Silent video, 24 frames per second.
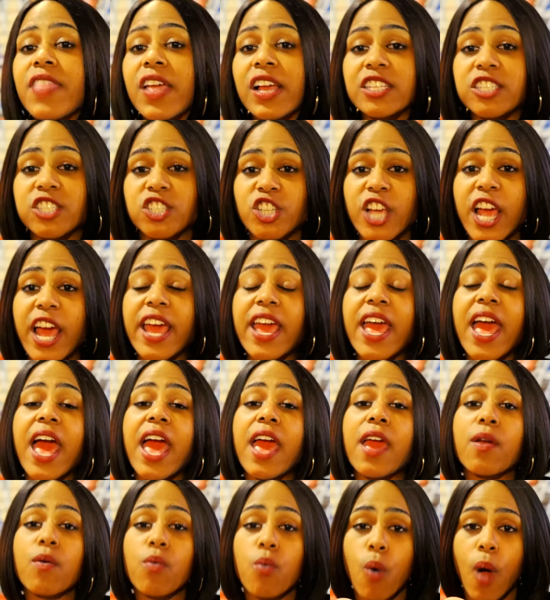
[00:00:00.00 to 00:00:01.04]
That's J
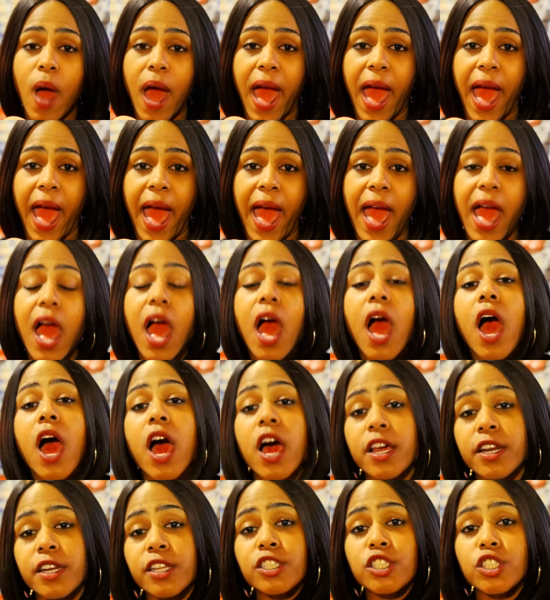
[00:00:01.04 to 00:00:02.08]
A Y
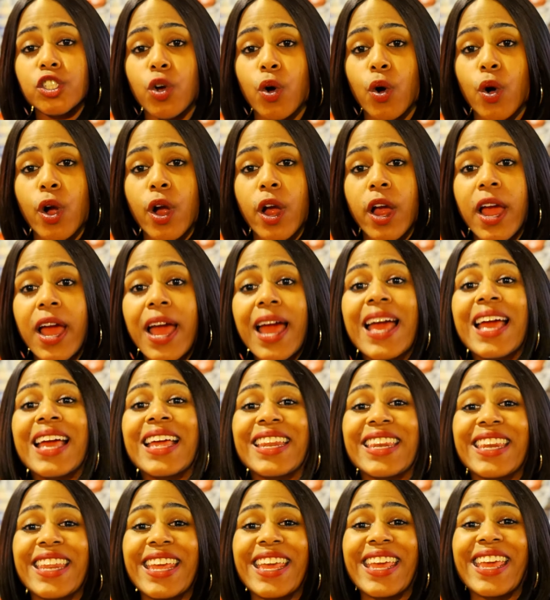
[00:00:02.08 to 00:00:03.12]
underscore
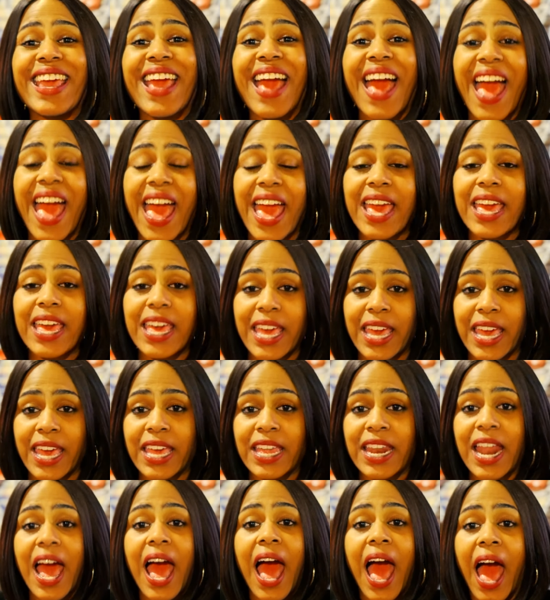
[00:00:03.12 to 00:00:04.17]
D A
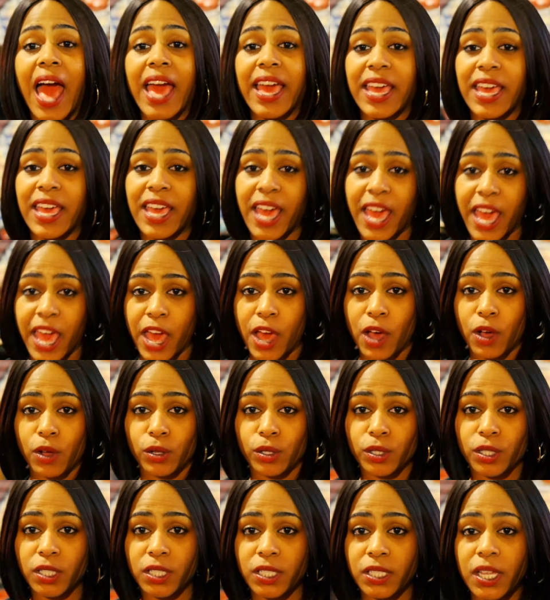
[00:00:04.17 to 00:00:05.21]
N I E L
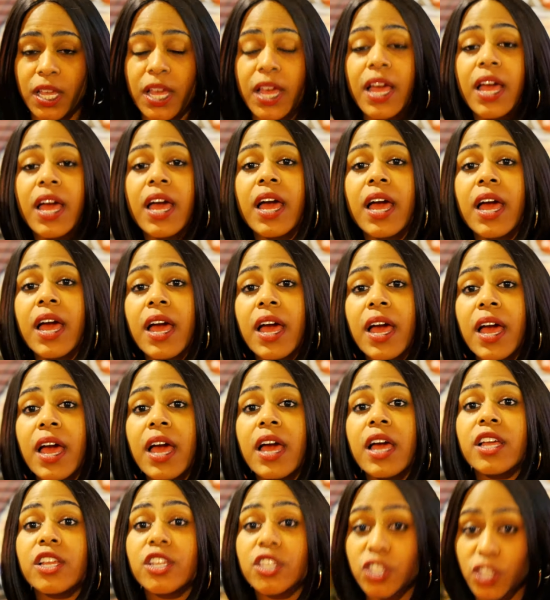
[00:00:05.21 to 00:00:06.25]
S,
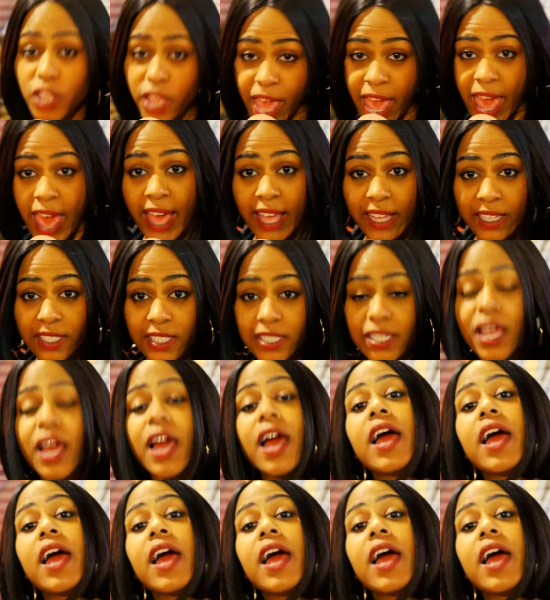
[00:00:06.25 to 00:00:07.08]
S